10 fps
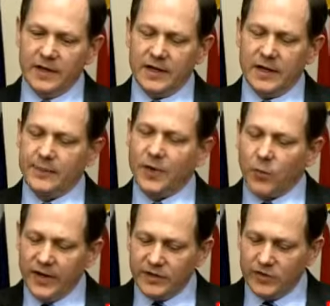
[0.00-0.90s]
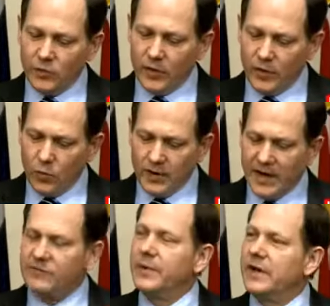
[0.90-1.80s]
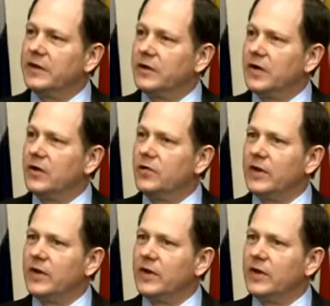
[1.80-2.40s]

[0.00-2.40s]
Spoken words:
But we want everybody to know